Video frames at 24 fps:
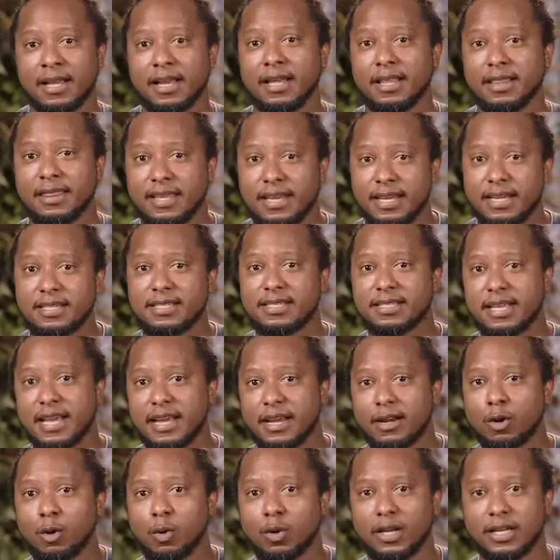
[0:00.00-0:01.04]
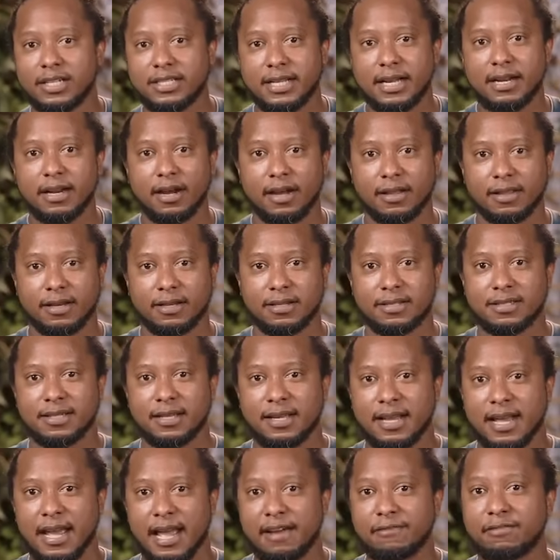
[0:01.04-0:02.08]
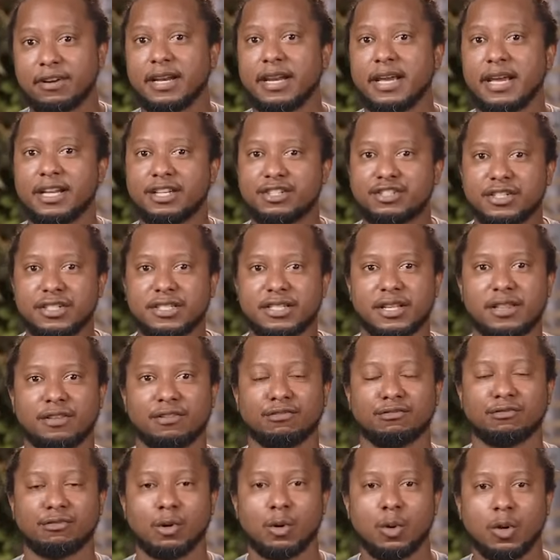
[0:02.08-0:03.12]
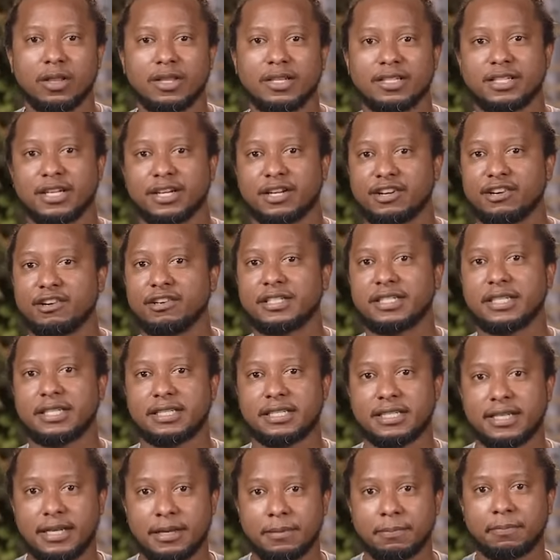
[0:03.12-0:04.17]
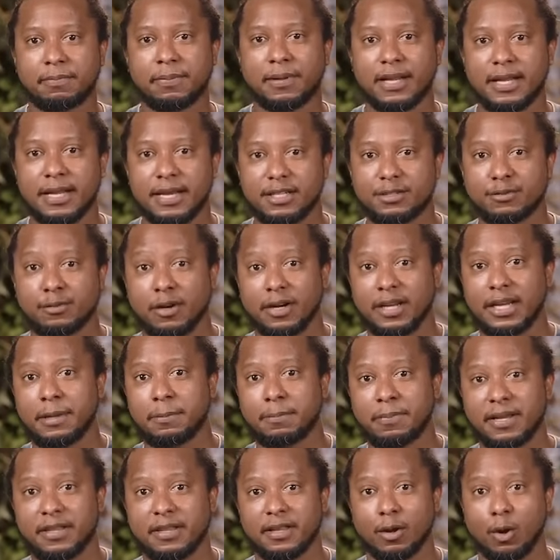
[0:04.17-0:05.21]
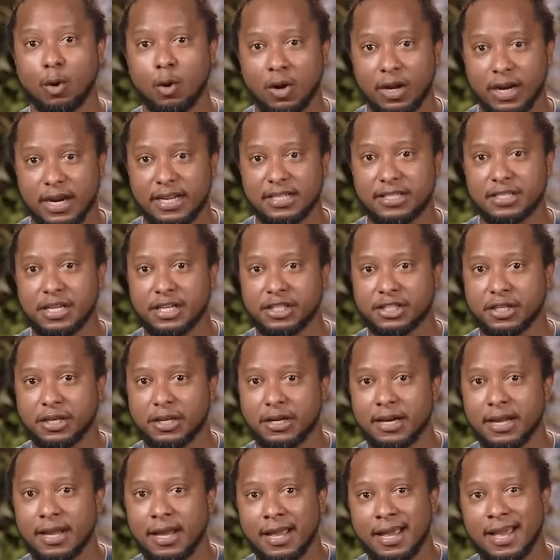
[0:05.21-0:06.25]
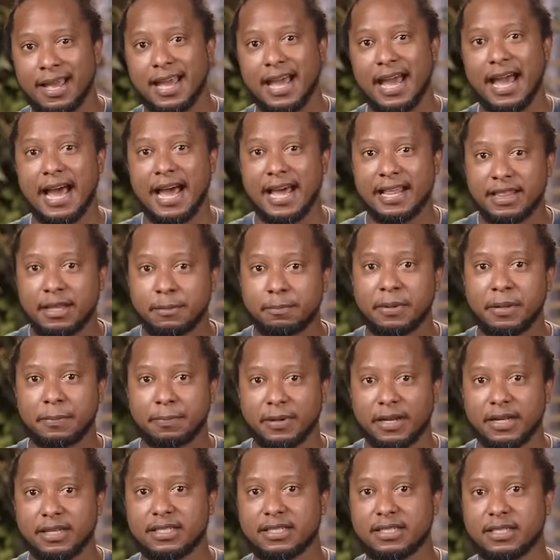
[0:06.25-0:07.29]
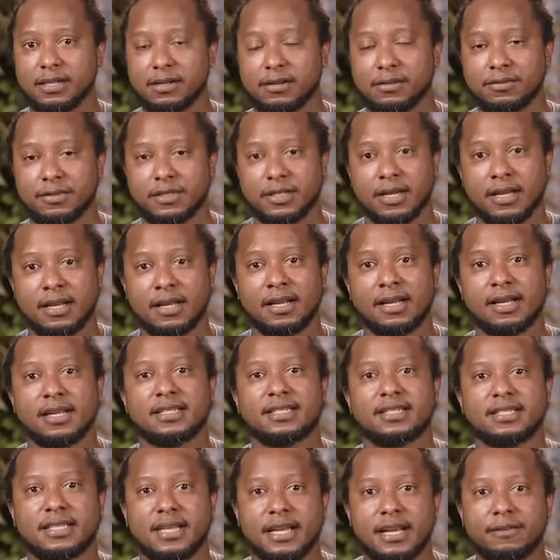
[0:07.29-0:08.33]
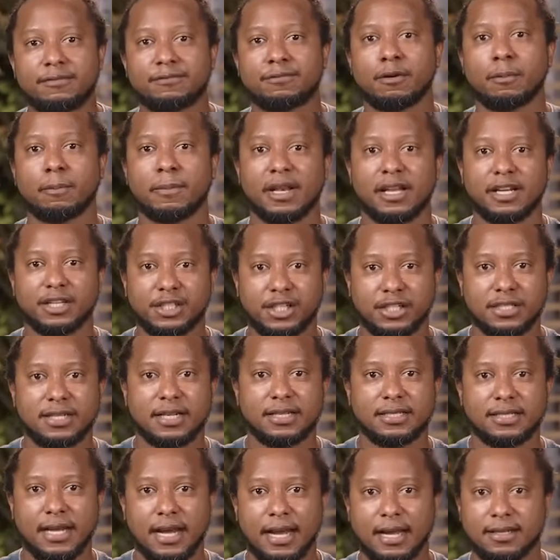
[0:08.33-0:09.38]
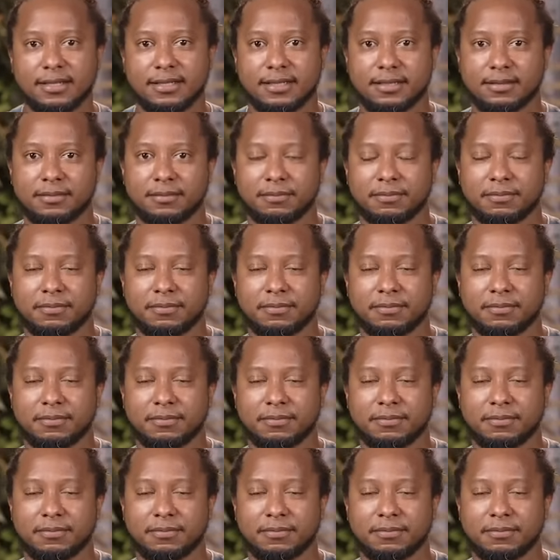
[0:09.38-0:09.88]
These stakeholders and others have an interest in the role the security team plays for keeping the organization and the people it serves safe from malicious attacks.